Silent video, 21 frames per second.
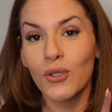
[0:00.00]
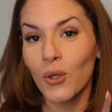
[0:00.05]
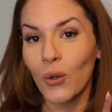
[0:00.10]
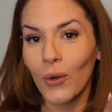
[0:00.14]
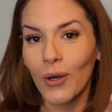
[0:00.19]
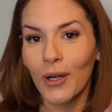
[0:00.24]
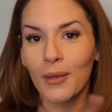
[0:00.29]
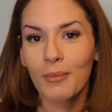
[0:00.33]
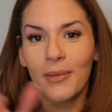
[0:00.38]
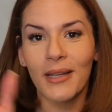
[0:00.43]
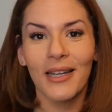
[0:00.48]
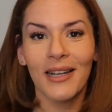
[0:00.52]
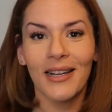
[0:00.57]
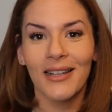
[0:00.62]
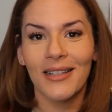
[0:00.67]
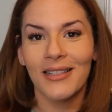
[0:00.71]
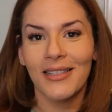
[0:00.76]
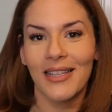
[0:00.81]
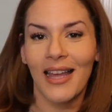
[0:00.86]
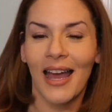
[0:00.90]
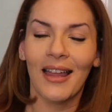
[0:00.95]
torn
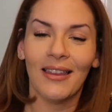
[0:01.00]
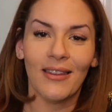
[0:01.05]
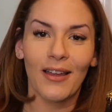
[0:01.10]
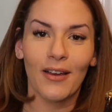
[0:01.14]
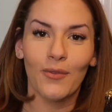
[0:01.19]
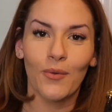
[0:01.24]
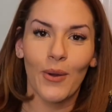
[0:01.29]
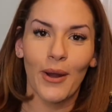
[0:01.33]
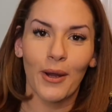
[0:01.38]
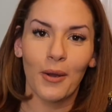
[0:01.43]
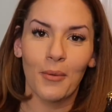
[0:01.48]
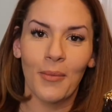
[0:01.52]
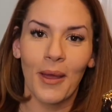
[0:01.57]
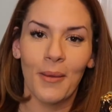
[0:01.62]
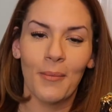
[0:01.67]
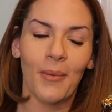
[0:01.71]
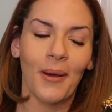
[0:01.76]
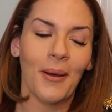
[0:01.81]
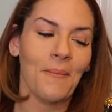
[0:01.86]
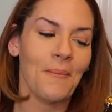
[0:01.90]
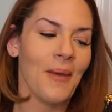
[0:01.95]
because I love wearing my
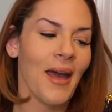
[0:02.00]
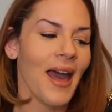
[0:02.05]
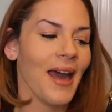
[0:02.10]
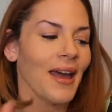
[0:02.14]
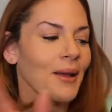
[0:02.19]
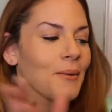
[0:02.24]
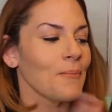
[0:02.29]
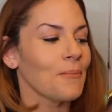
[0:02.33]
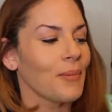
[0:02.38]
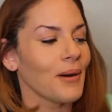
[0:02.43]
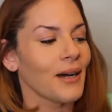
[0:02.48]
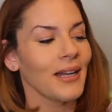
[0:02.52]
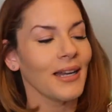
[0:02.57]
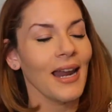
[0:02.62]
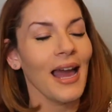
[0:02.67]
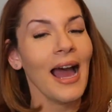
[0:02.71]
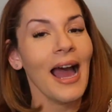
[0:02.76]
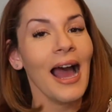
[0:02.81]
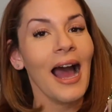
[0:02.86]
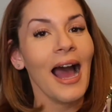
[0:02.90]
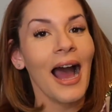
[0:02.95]
bum bag, but
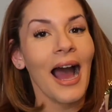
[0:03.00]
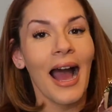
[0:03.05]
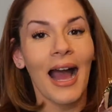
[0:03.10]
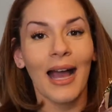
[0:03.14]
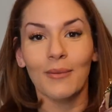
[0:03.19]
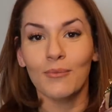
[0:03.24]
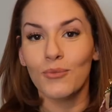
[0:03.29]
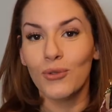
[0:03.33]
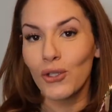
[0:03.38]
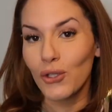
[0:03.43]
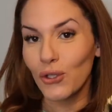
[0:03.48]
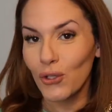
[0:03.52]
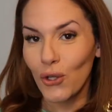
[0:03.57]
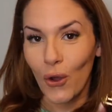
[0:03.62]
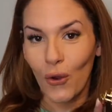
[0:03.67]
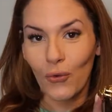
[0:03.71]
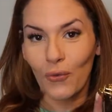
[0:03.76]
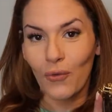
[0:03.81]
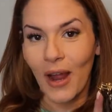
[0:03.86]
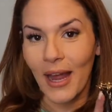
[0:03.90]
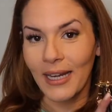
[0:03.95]
I'm
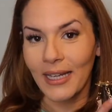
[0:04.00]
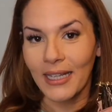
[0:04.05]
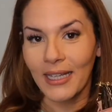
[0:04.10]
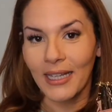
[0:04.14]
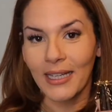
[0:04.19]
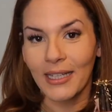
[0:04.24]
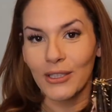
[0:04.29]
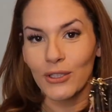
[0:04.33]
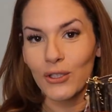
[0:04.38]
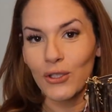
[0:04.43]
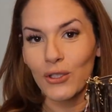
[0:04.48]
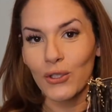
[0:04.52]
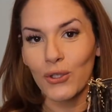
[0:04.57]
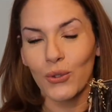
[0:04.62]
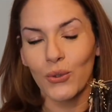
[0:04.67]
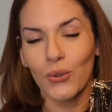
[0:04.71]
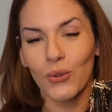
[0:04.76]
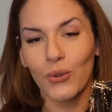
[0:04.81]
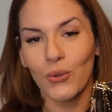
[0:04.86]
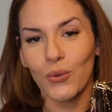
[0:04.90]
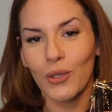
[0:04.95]
so ready
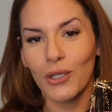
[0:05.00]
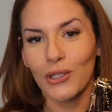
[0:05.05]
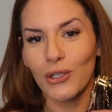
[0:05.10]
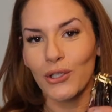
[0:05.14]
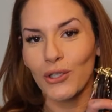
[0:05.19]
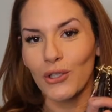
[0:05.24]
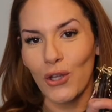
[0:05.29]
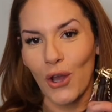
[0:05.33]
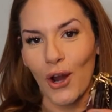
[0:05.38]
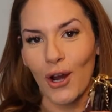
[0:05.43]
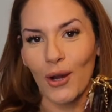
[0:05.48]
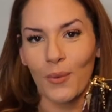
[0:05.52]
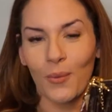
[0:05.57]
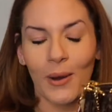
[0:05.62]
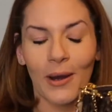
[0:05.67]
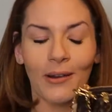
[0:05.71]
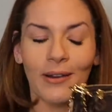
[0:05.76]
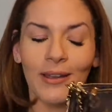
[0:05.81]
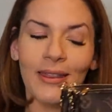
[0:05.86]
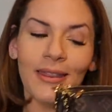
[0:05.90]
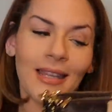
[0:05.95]
to start
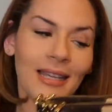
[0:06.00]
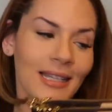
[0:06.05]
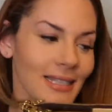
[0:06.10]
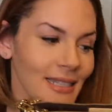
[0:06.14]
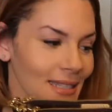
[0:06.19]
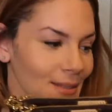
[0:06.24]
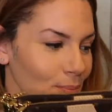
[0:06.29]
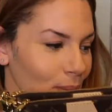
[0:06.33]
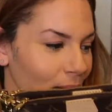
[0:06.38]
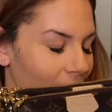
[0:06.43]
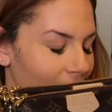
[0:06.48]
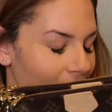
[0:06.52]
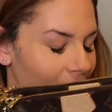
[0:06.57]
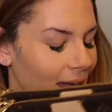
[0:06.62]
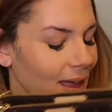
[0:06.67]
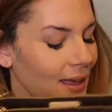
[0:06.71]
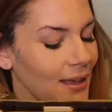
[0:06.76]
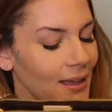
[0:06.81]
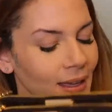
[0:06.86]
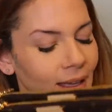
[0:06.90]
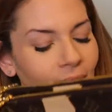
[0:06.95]
wearing this
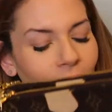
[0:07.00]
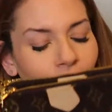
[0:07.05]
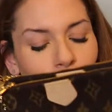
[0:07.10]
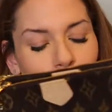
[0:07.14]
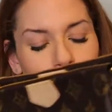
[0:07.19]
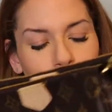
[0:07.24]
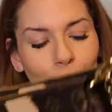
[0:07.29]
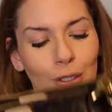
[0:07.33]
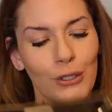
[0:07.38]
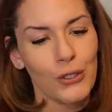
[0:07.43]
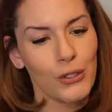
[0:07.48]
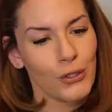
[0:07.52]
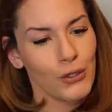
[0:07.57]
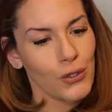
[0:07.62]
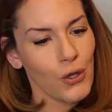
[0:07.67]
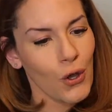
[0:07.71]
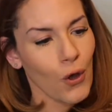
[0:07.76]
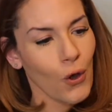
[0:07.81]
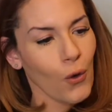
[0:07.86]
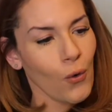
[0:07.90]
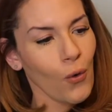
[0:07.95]
bag.
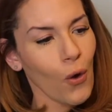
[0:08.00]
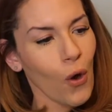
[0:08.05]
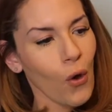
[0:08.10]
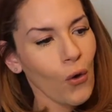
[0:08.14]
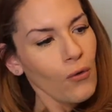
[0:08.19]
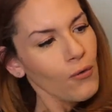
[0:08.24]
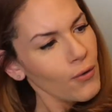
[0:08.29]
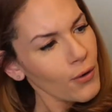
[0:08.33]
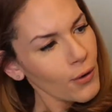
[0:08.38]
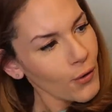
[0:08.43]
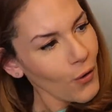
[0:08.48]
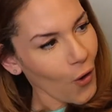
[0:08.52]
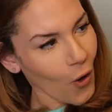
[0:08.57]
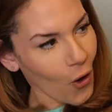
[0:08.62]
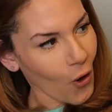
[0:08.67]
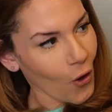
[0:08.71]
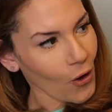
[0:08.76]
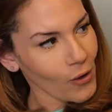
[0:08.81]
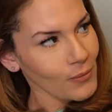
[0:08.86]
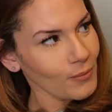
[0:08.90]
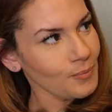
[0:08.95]
So
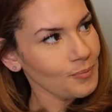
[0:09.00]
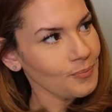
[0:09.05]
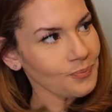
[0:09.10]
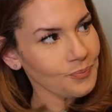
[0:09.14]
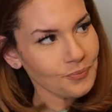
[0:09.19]
overall,